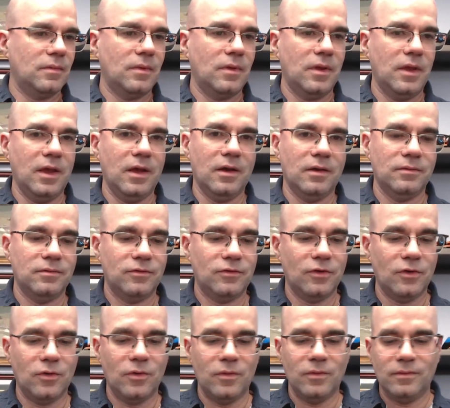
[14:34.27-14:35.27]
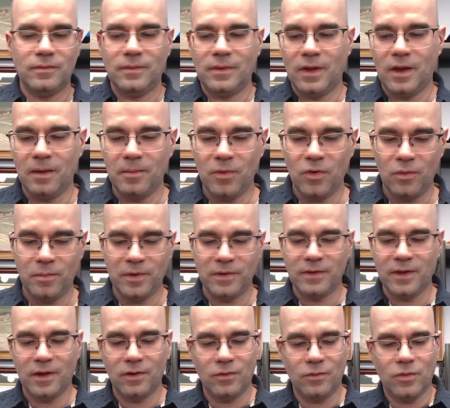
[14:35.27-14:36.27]
yeah, so I'm hoping
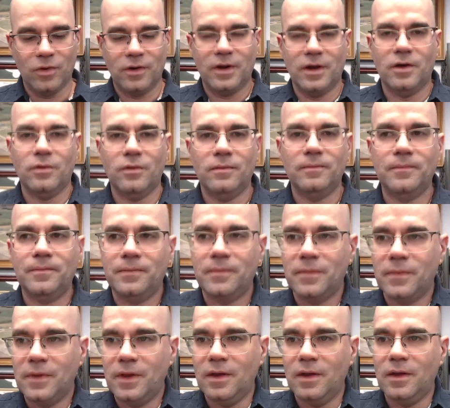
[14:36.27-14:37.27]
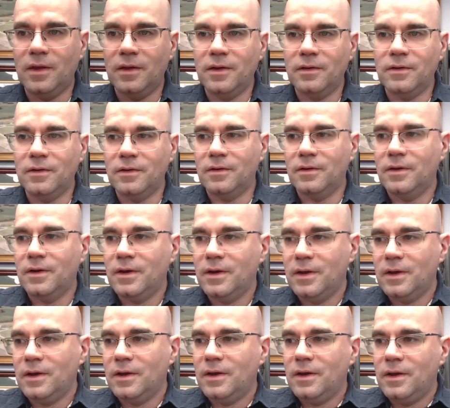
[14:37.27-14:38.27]
that'll work out, and
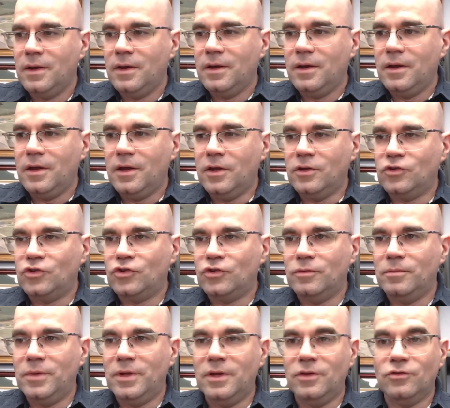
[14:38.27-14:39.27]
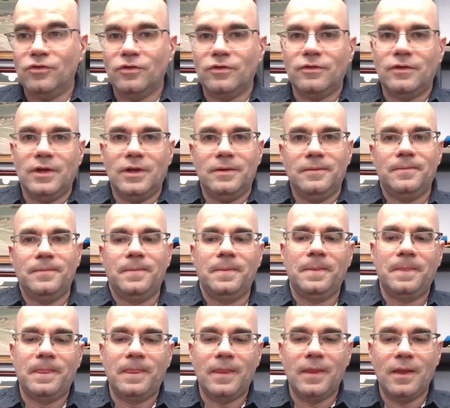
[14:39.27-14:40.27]
it should be interesting.
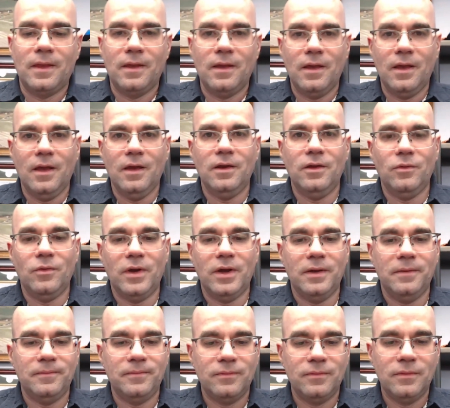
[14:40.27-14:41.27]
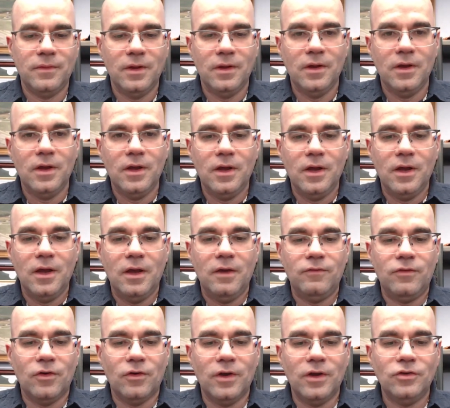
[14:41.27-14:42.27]
Anyway, if
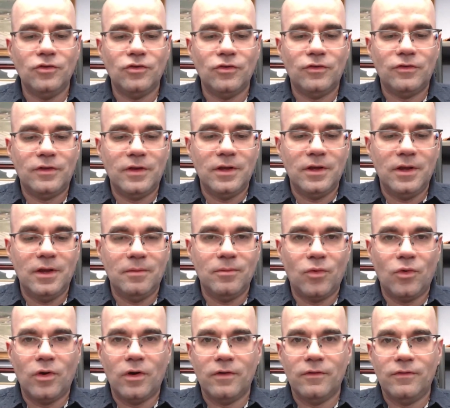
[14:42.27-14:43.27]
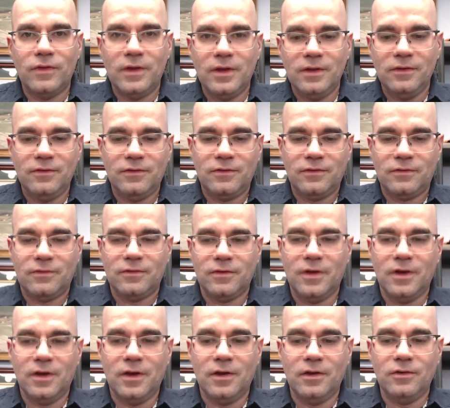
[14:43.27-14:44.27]
you're interested in more of this,
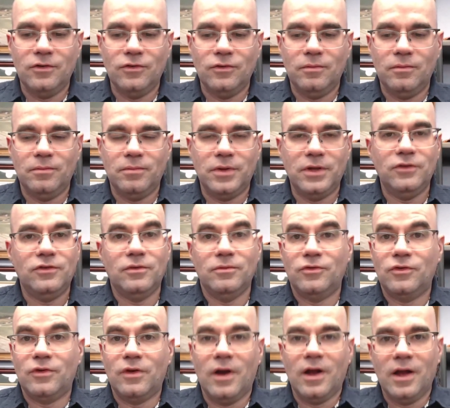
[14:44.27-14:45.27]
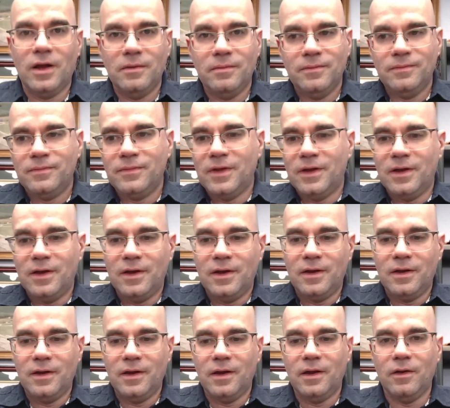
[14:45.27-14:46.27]
please subscribe.
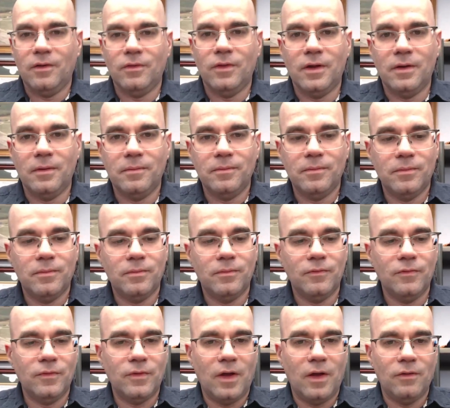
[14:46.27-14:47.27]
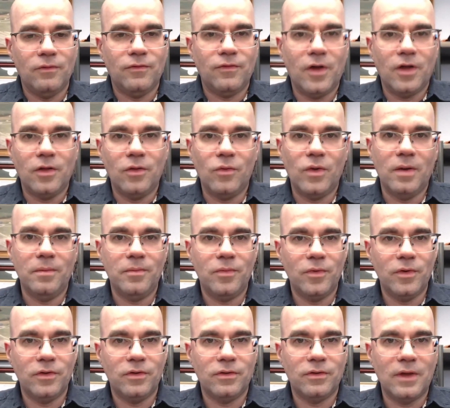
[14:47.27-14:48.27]
I'll follow up
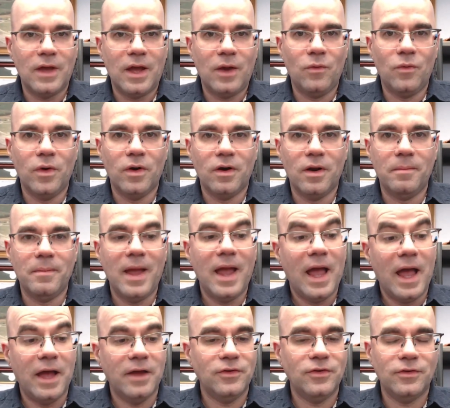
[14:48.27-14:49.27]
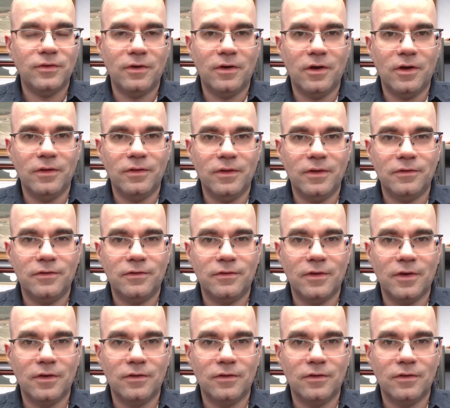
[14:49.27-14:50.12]
with where I'm at on this